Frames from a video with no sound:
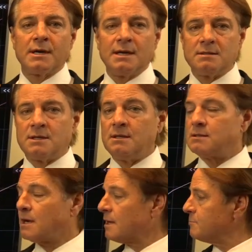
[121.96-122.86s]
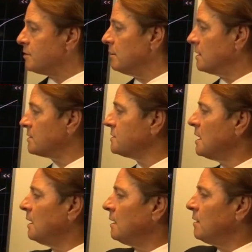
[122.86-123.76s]
18 times earnings.
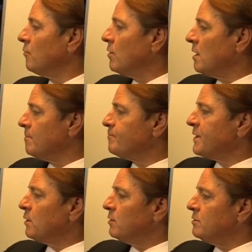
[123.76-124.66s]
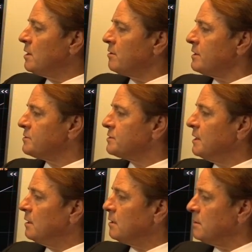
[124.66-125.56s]
Well, notice
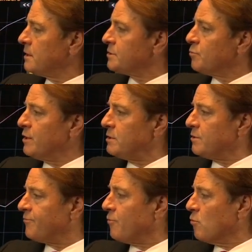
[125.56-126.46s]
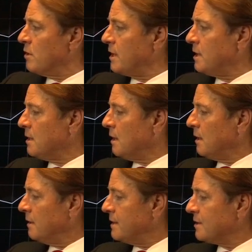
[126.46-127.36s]
that earnings went to 40.
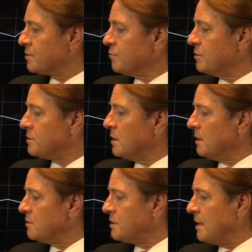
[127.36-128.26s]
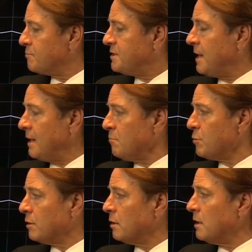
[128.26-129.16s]
This was
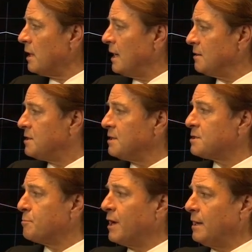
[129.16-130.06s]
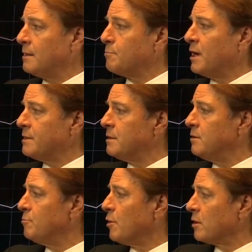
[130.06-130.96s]
September, anticipated by the
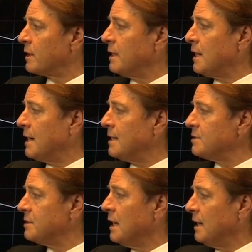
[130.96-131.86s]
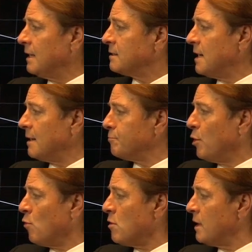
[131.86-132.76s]
new market highs at that
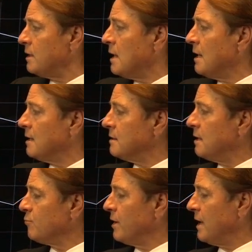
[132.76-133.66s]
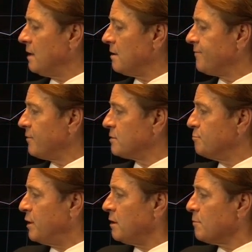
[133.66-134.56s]
point. Then we had our
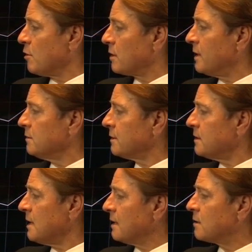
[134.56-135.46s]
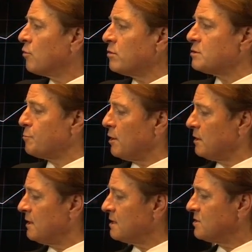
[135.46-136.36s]
first bear market. Look at that. It
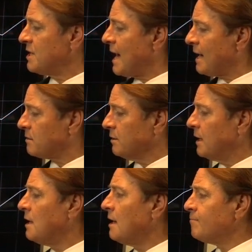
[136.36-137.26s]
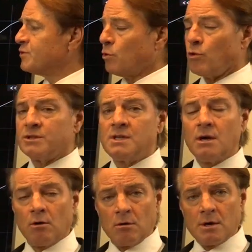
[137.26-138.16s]
corresponded exactly to what
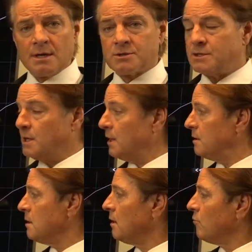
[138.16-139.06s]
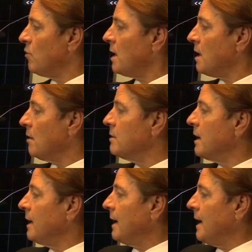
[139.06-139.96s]
the earnings did. Wow.
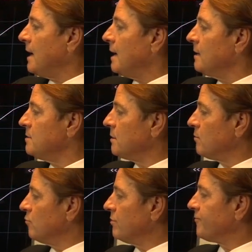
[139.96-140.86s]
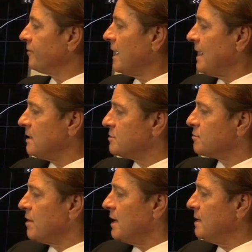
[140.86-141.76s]
And we're
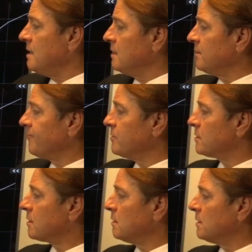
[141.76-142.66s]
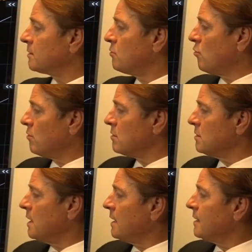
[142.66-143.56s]
flattish right here for the current
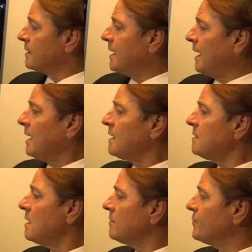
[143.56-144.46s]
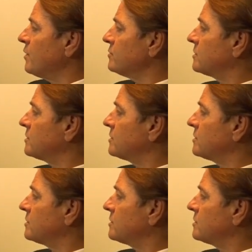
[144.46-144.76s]
quarter. Can those